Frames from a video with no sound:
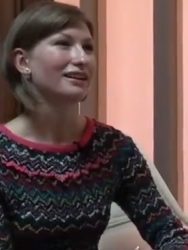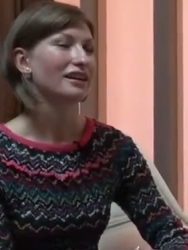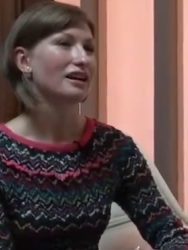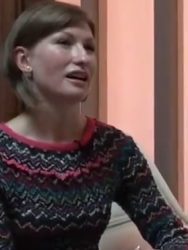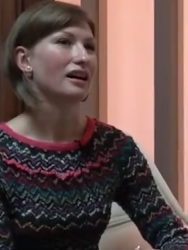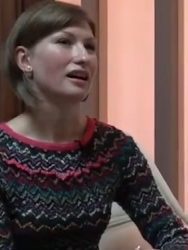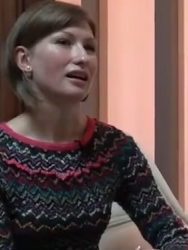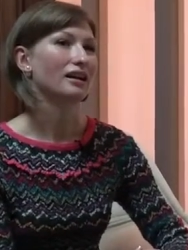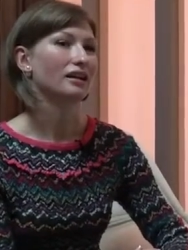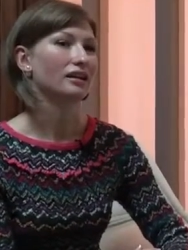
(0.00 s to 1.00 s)
Yeah,
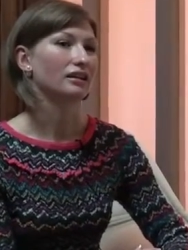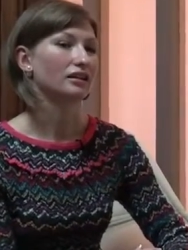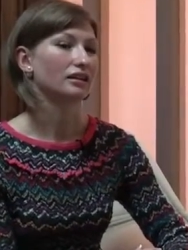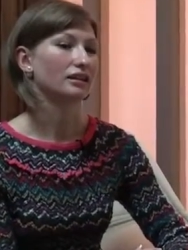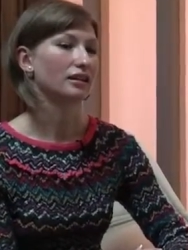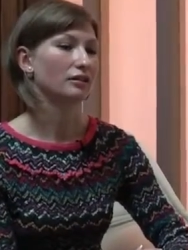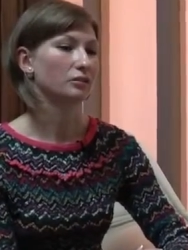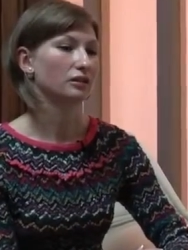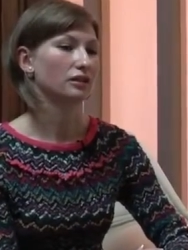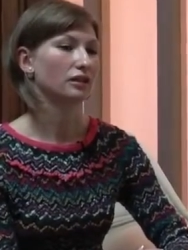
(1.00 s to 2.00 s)
I
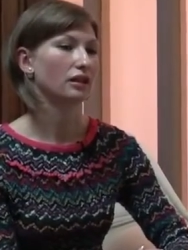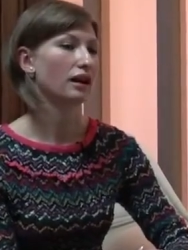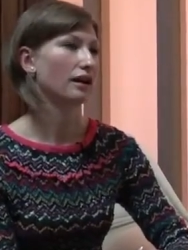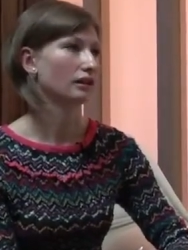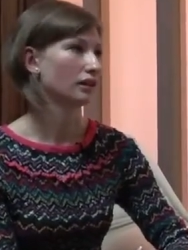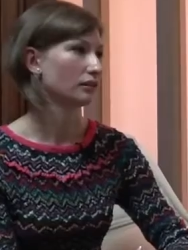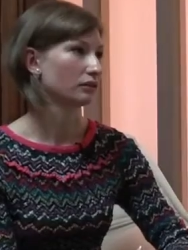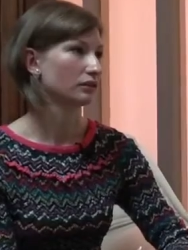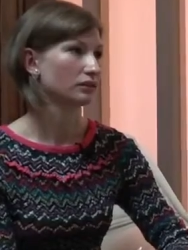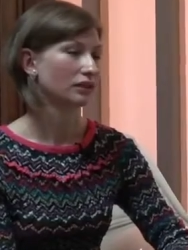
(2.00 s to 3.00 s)
have a high
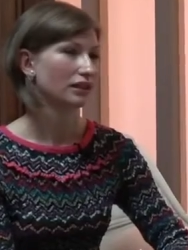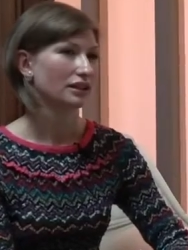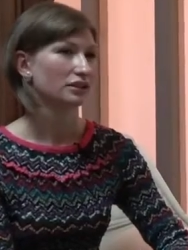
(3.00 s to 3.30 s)
level.